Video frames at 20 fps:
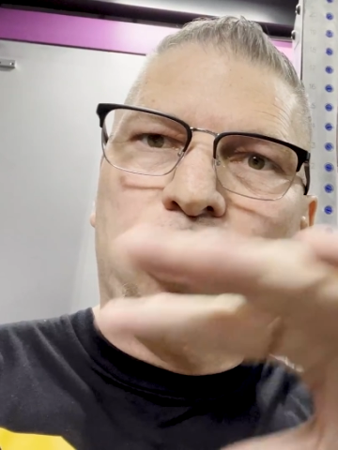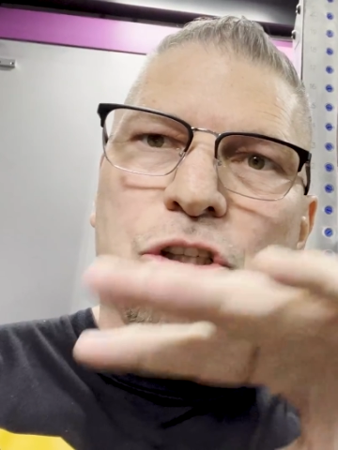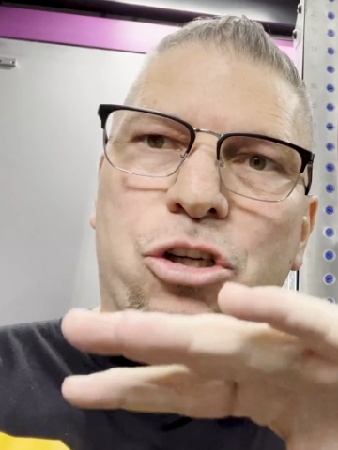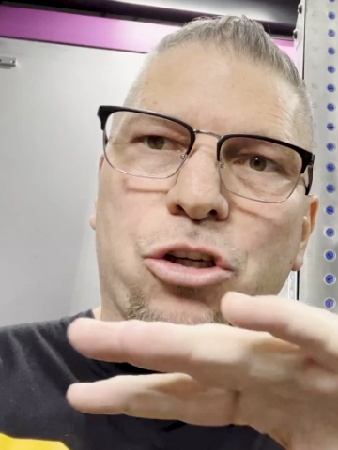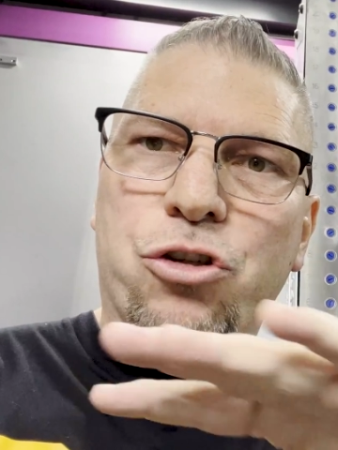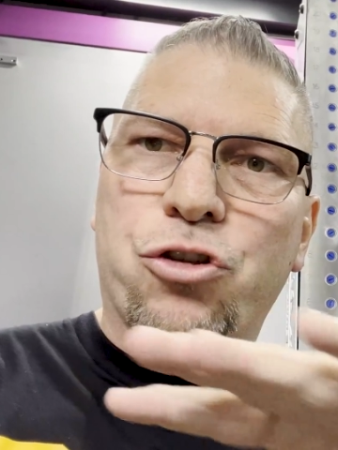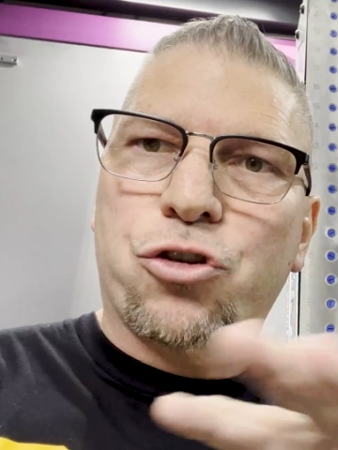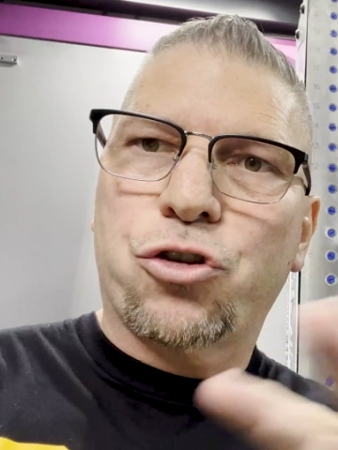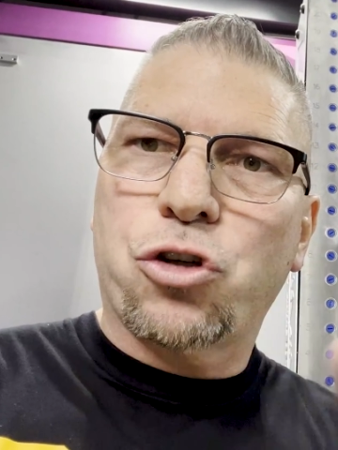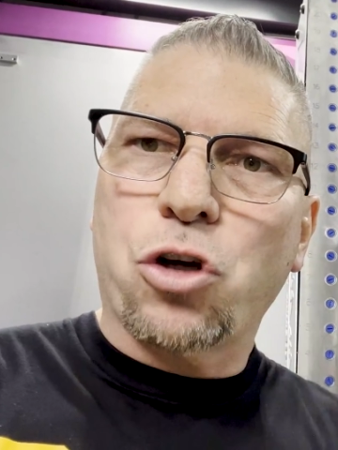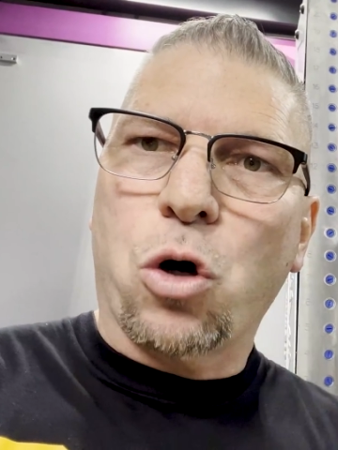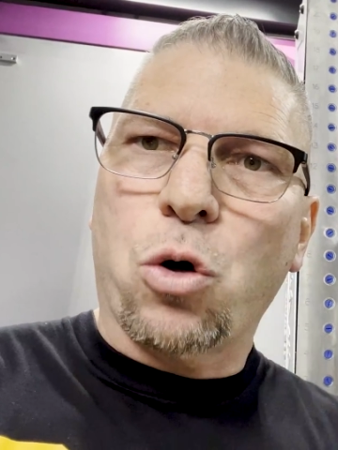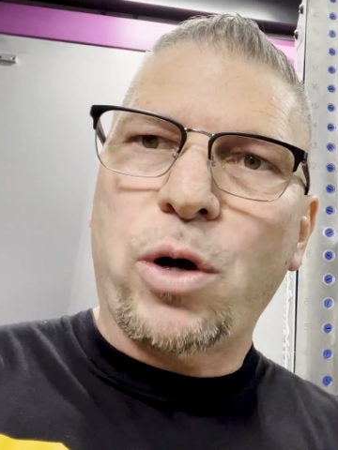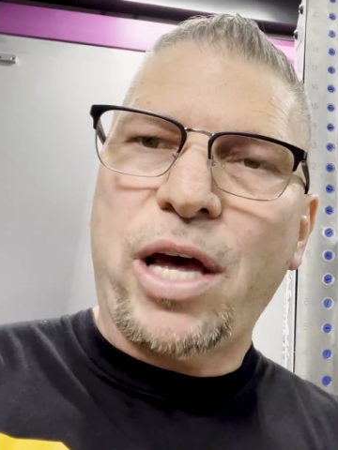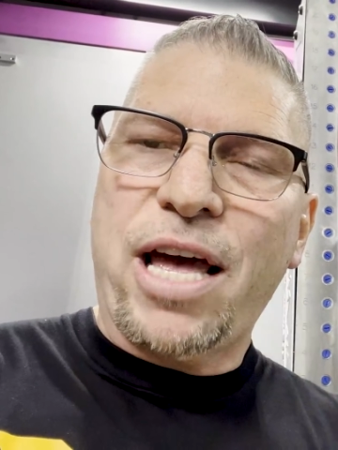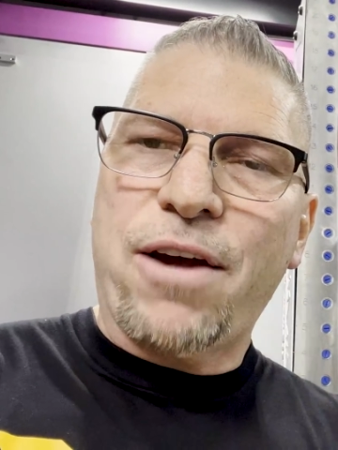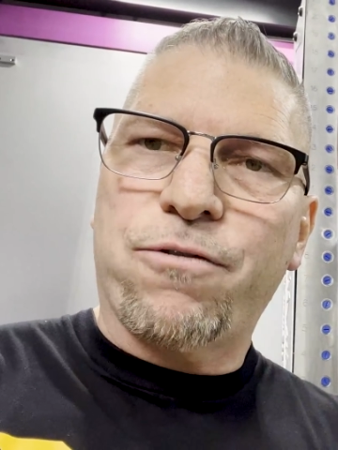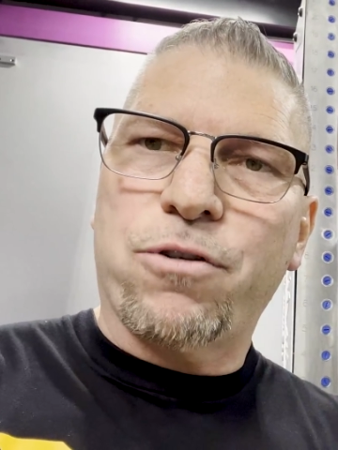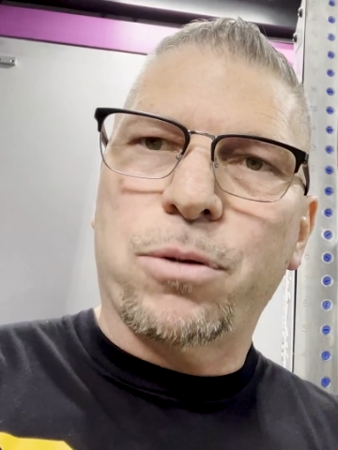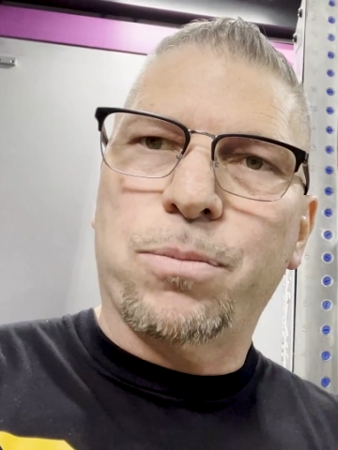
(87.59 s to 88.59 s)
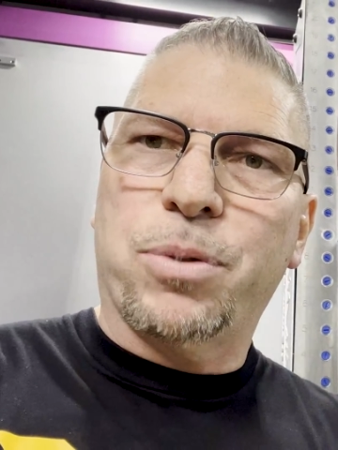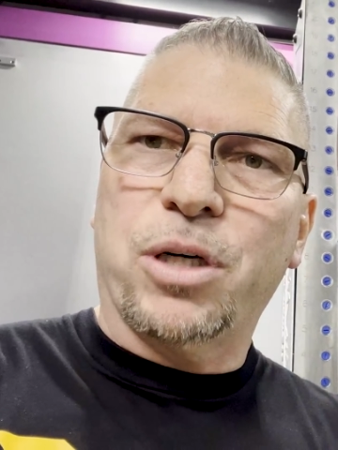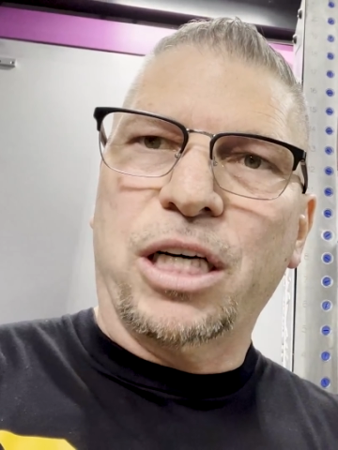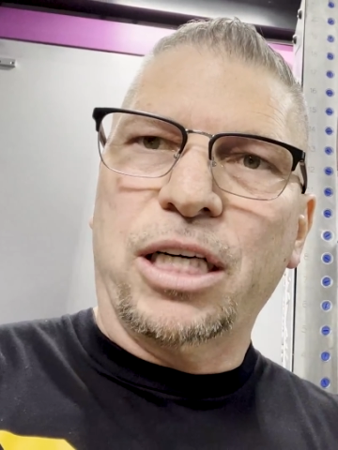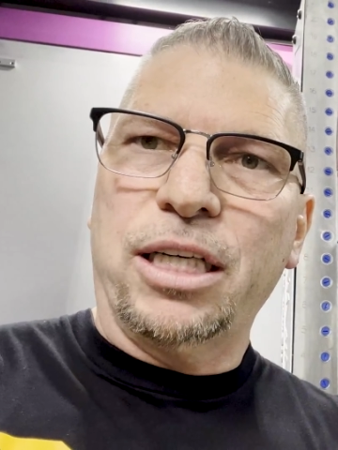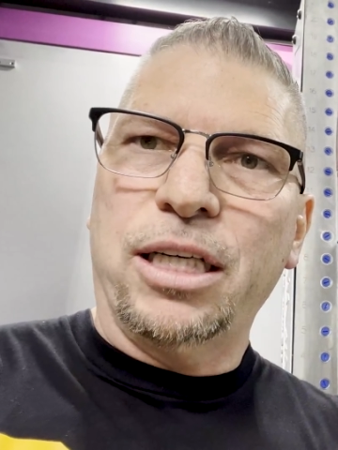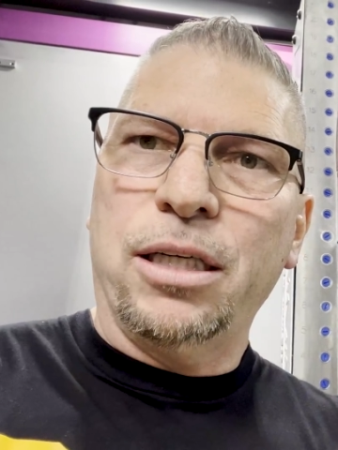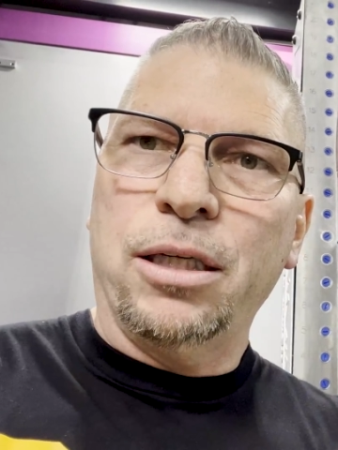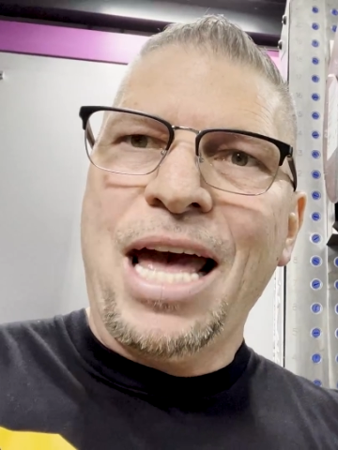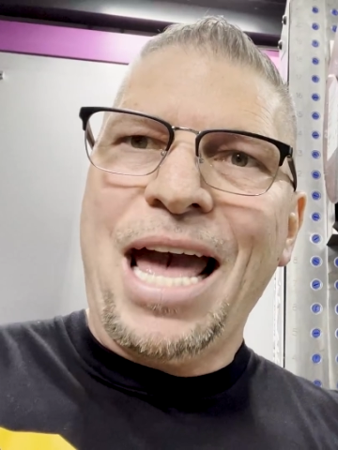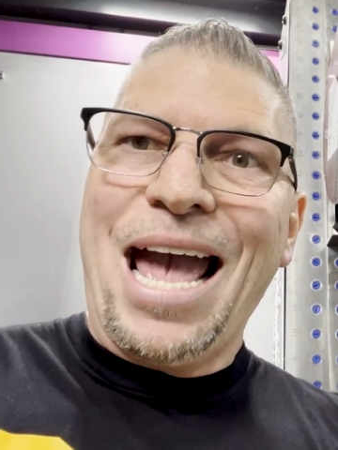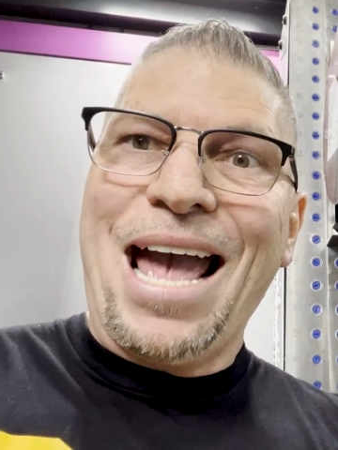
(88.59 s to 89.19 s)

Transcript: to show everybody.